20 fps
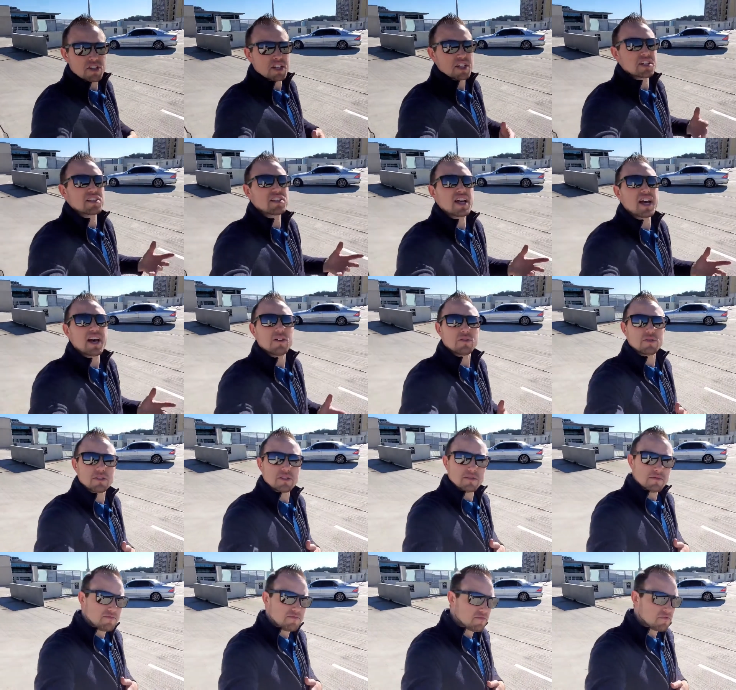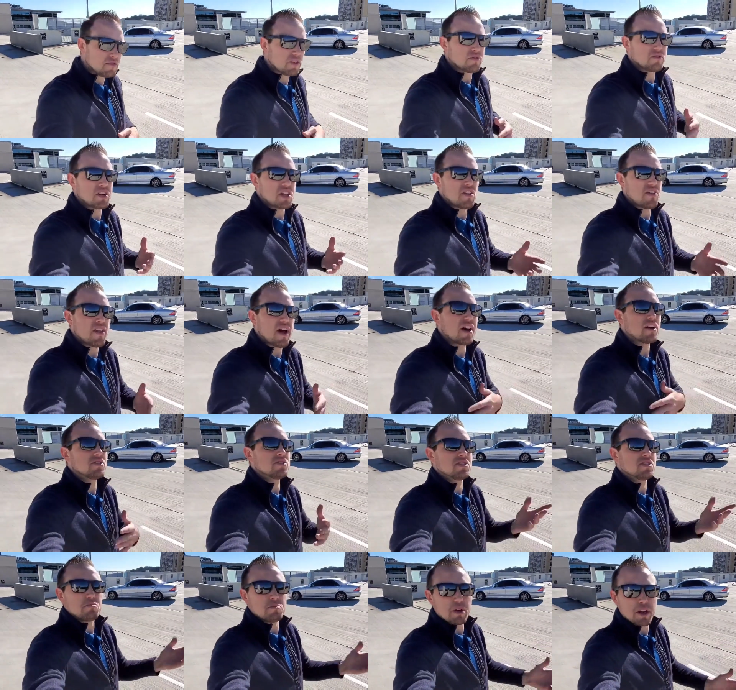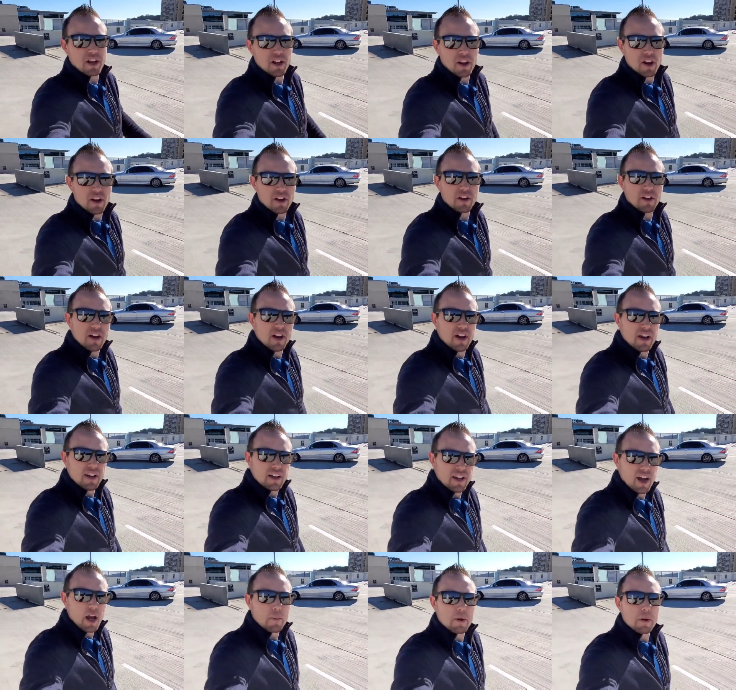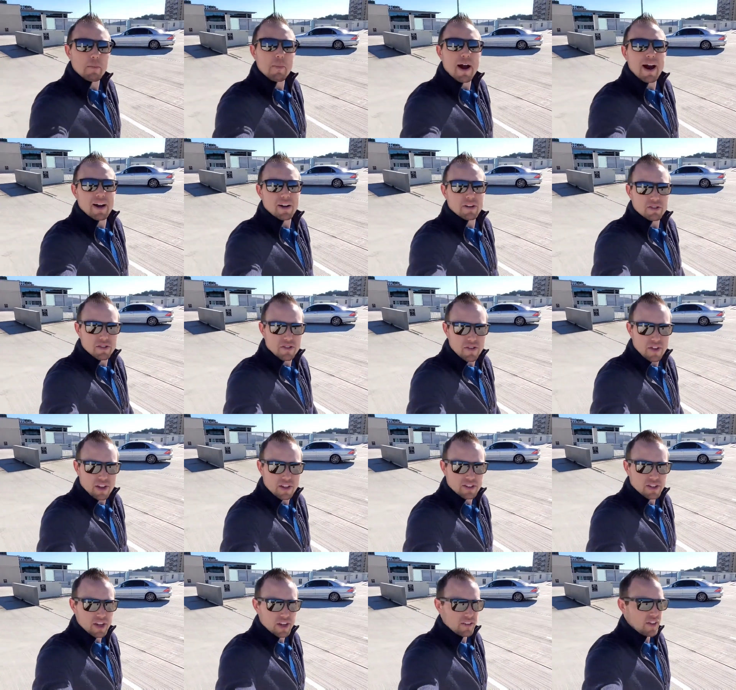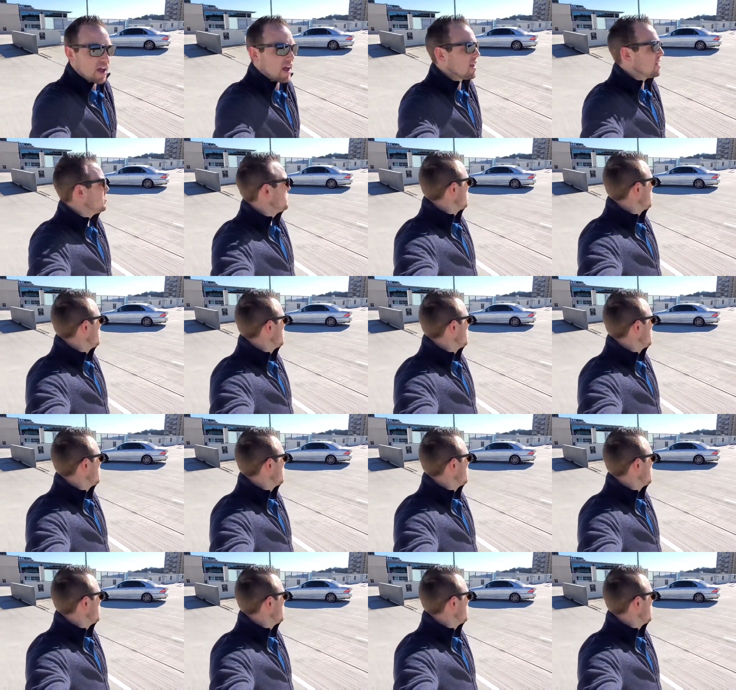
6000 15,000 depending on how many miles and things like that.